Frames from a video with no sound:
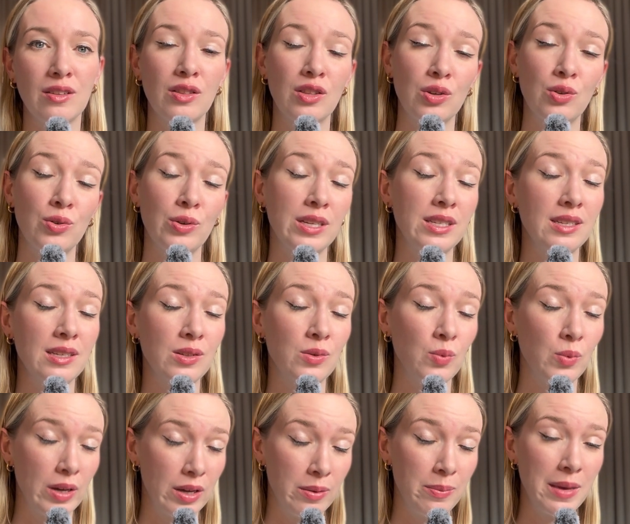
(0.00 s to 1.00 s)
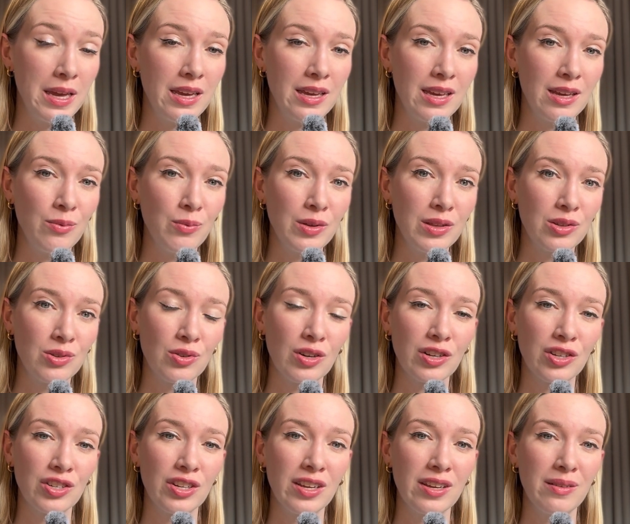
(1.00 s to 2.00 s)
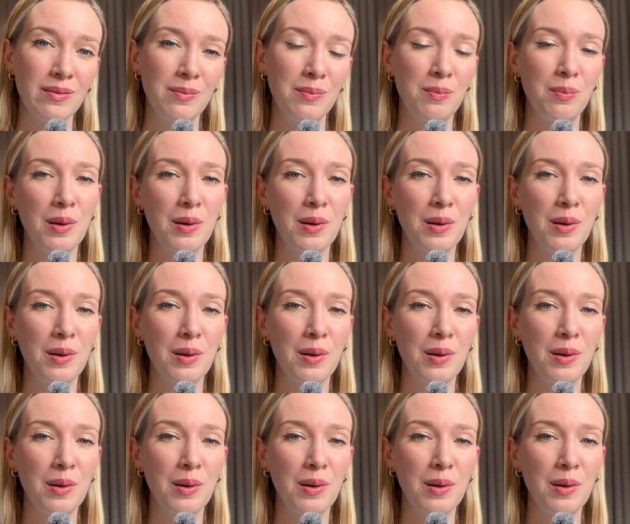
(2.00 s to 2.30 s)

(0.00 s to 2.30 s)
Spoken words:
the choices we're making with structure.